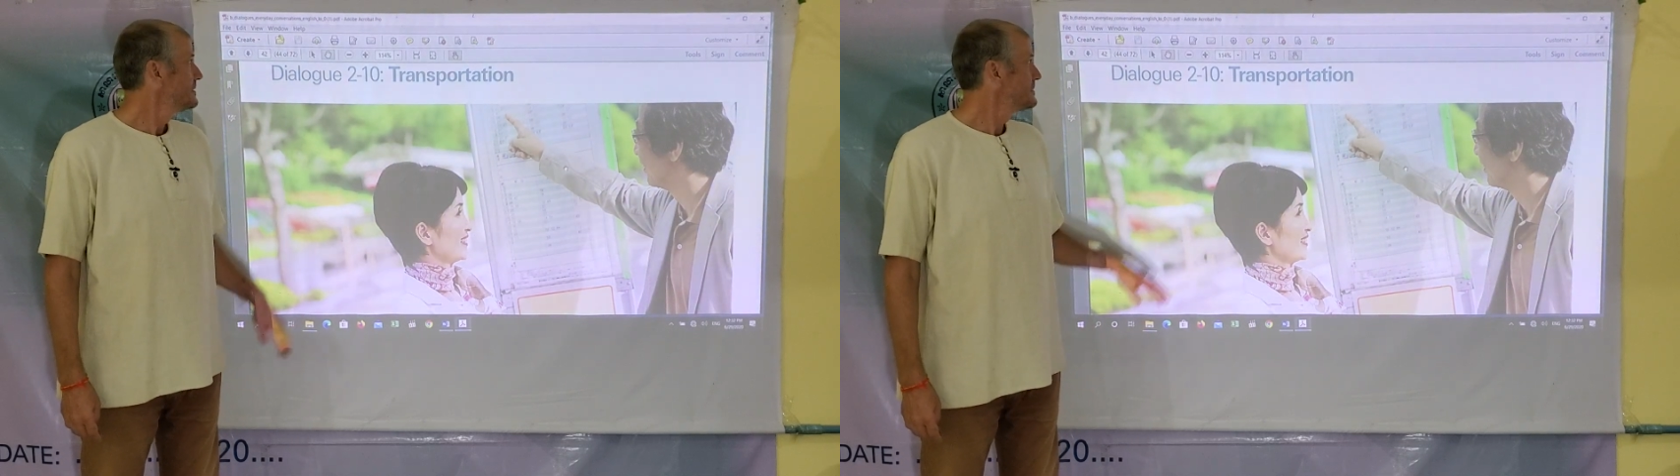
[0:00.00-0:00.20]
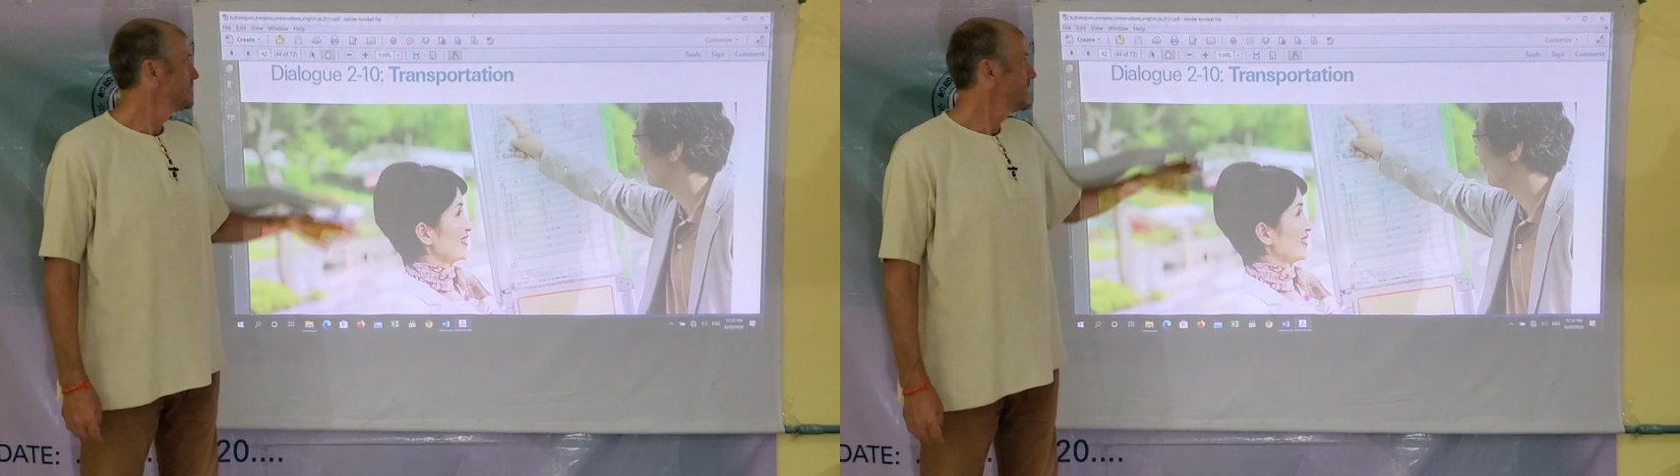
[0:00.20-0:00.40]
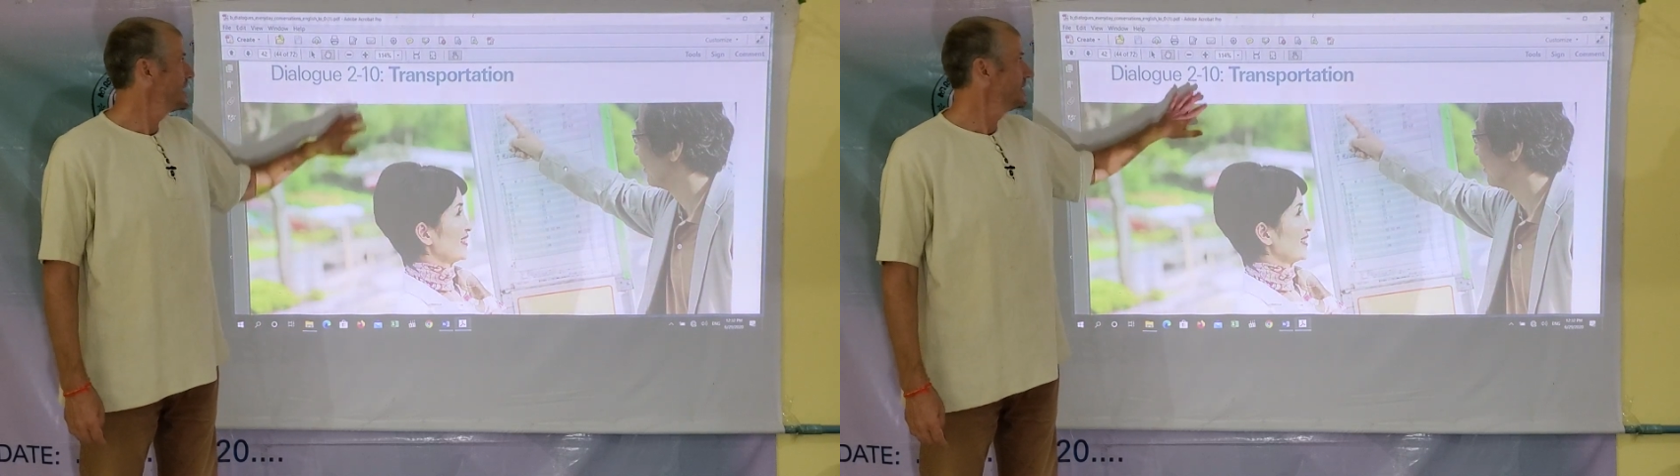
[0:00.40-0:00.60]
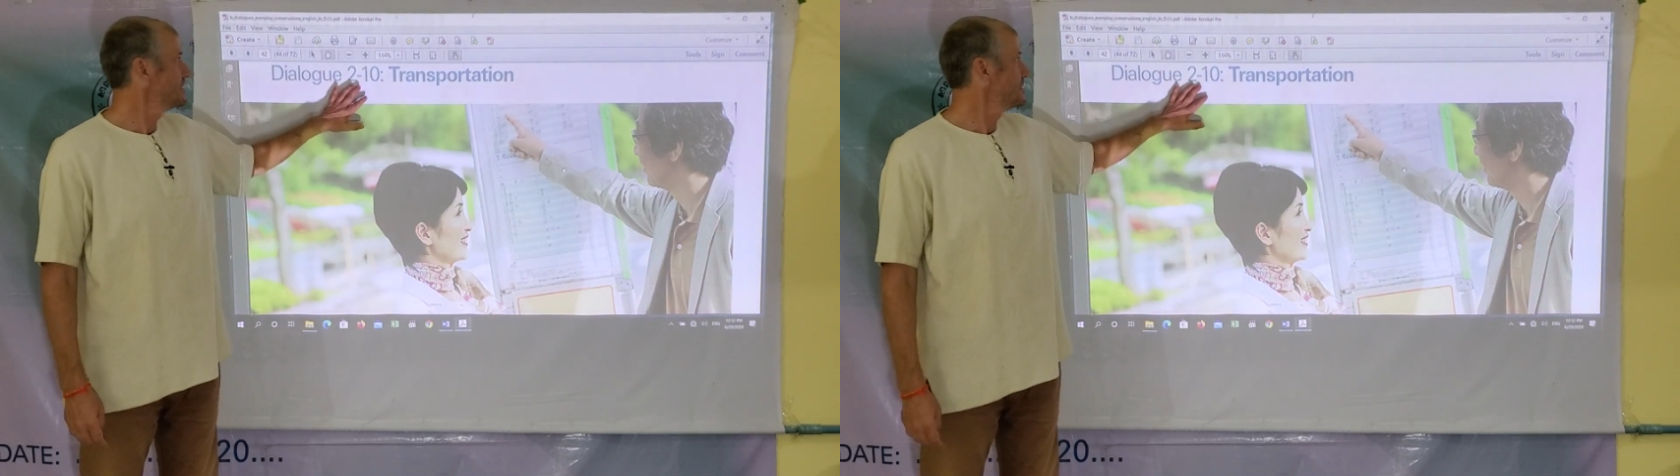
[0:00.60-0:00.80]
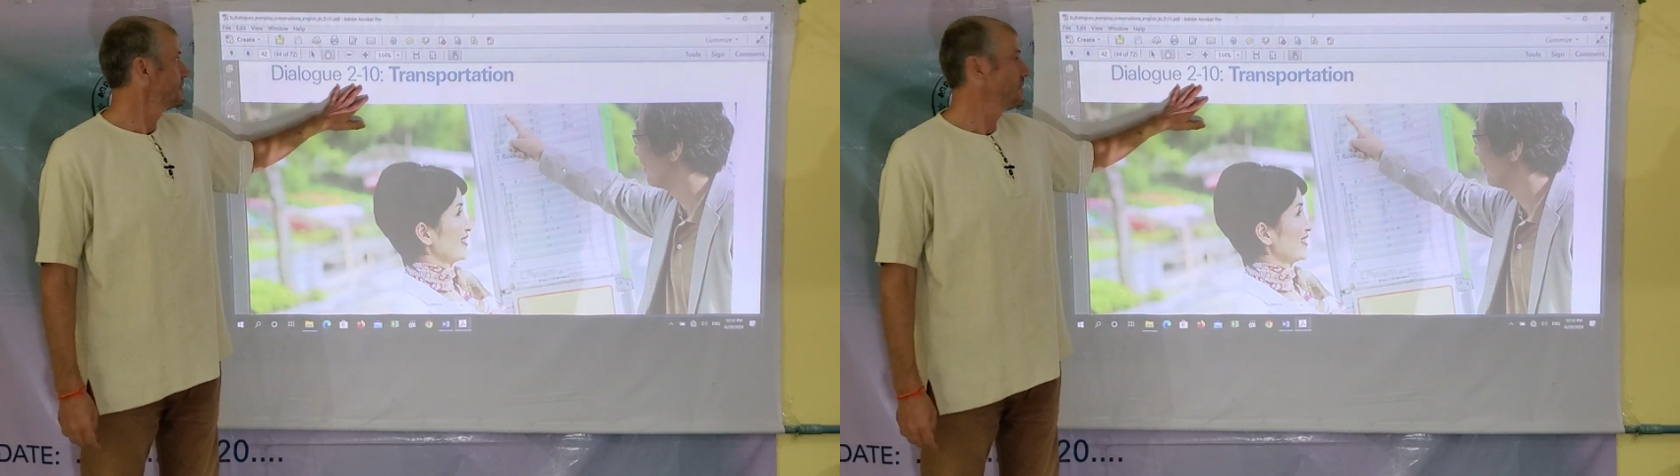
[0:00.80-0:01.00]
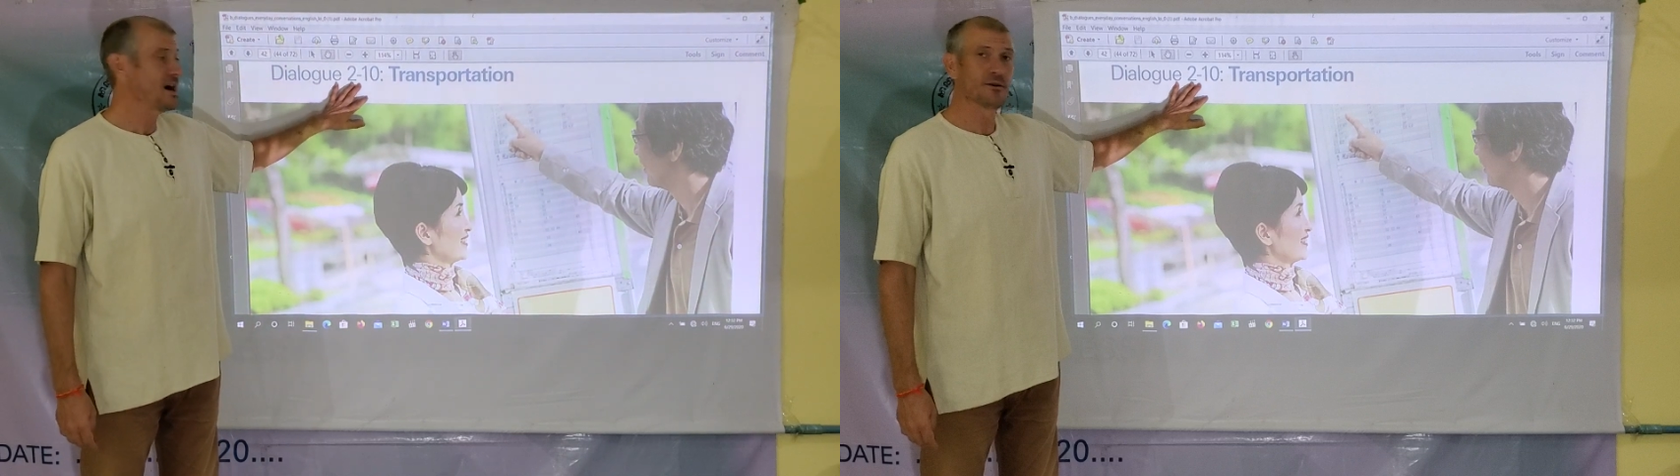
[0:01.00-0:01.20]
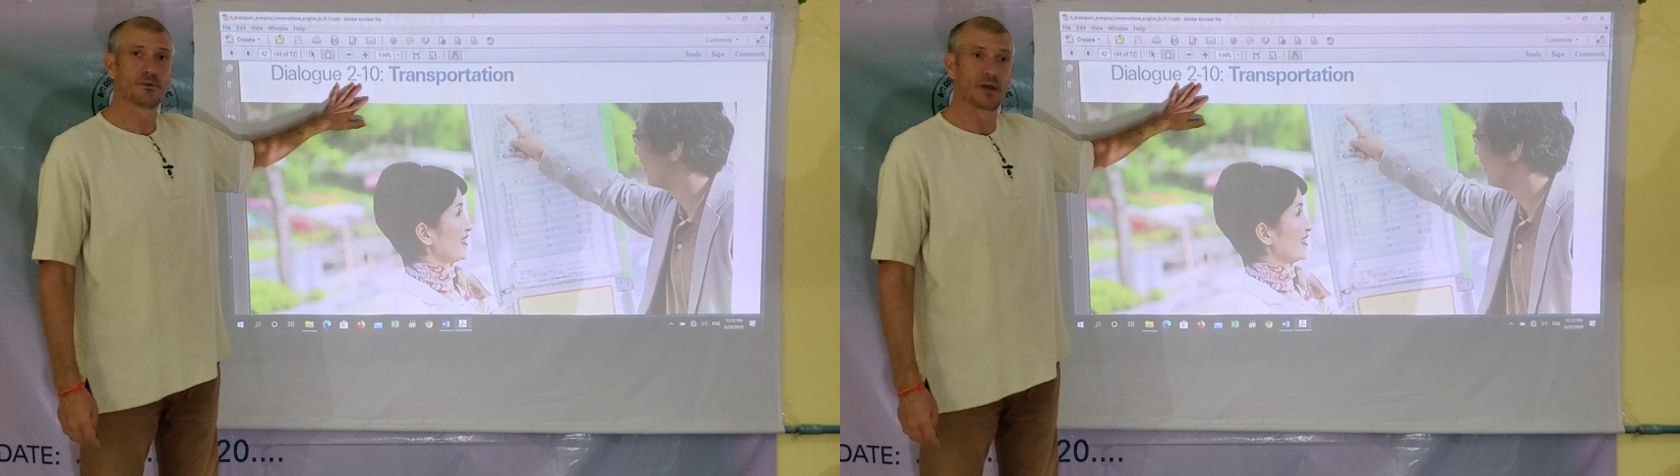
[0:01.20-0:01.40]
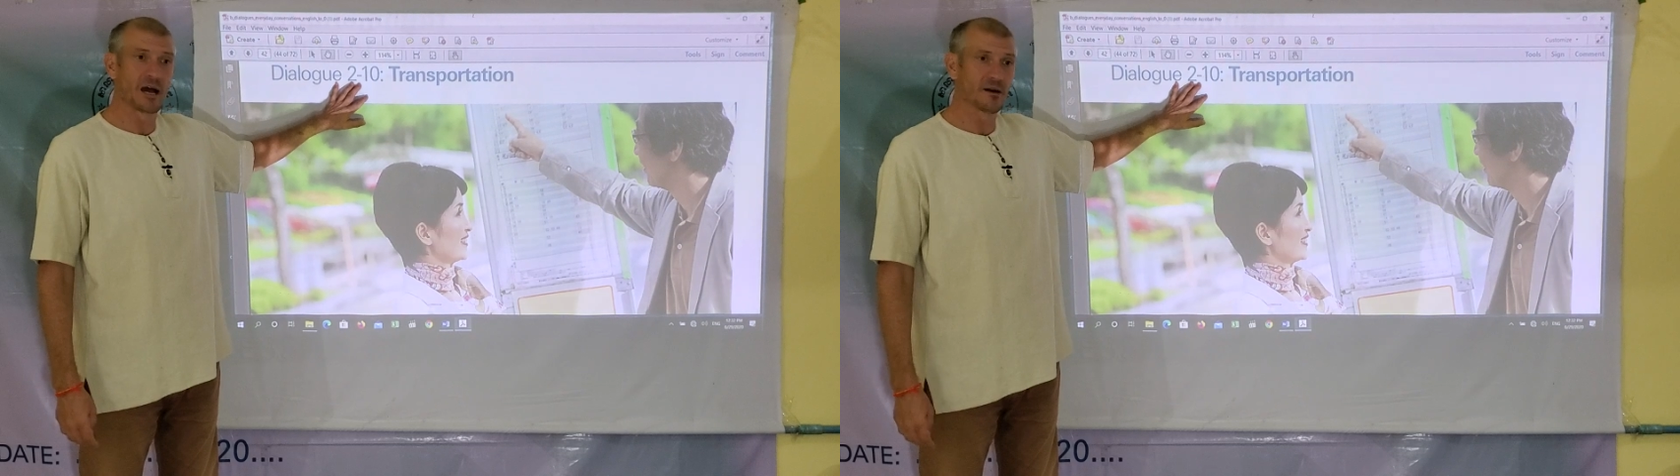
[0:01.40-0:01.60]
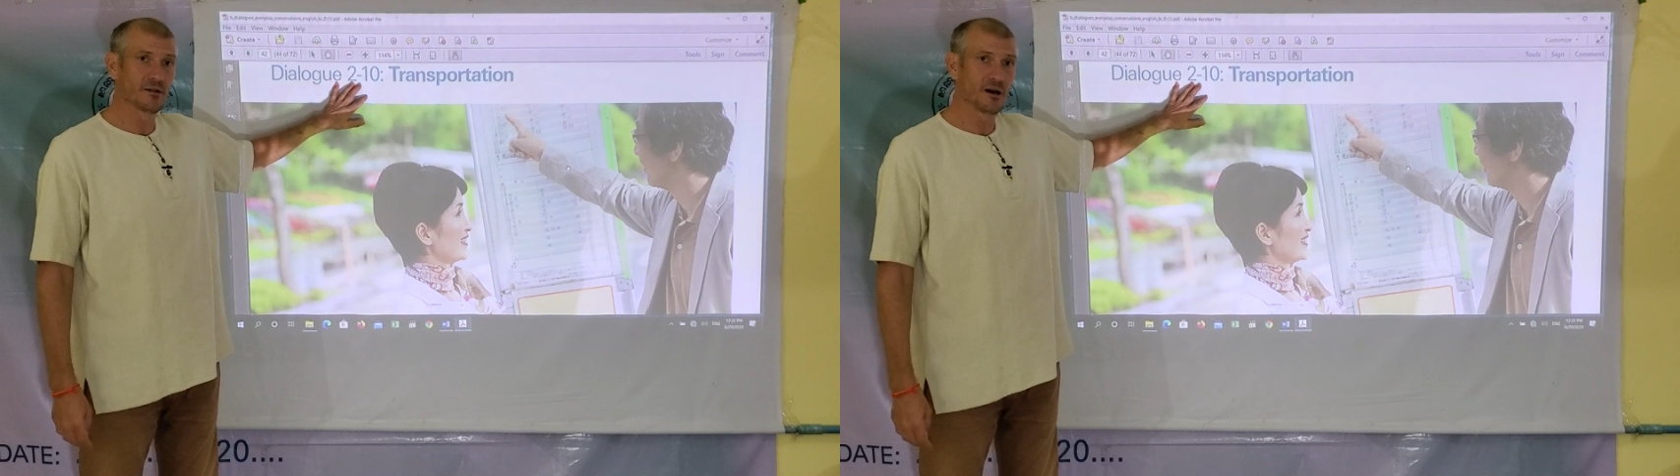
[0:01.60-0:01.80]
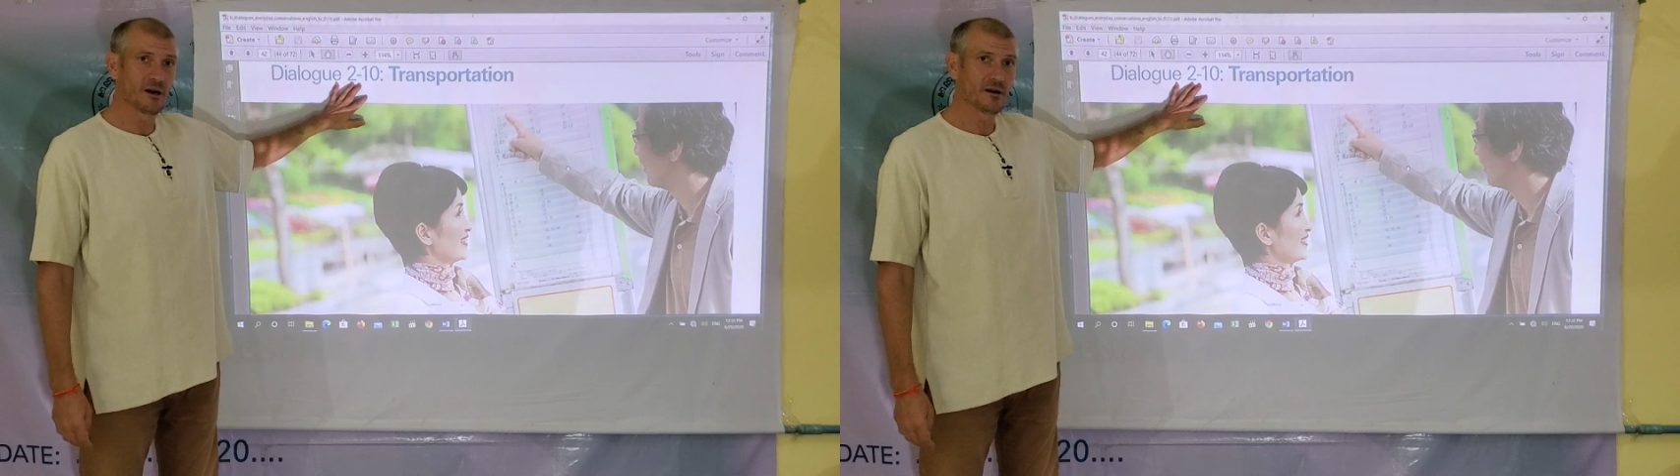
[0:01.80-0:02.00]
Today is the final
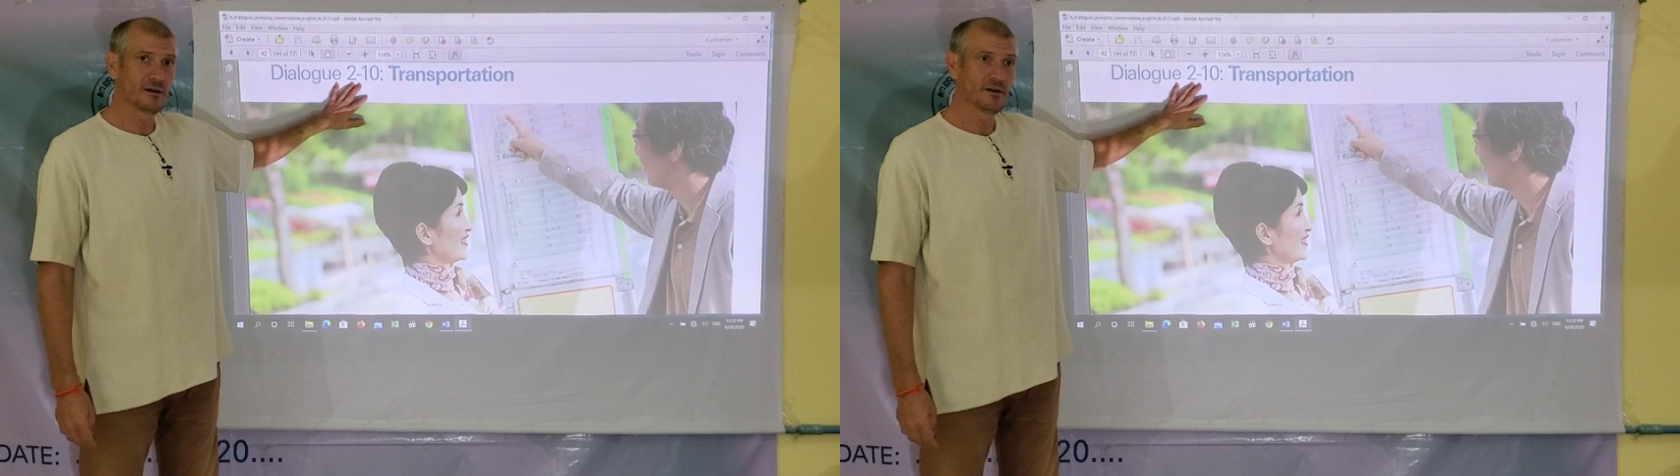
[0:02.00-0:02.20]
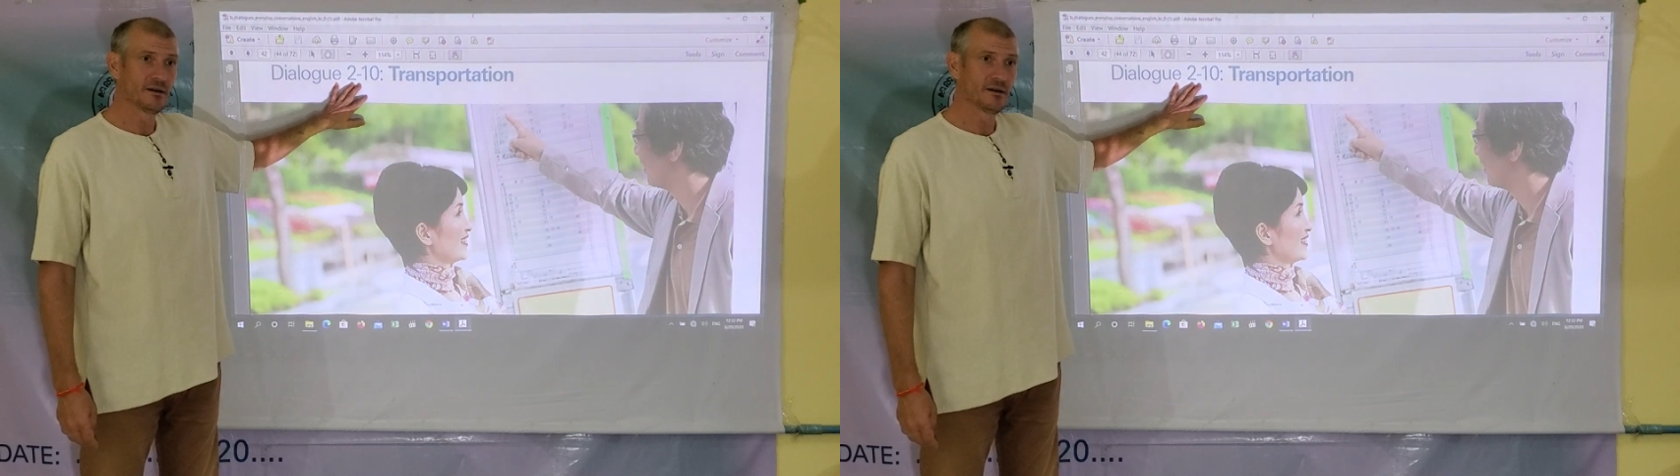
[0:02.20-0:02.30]
dialogue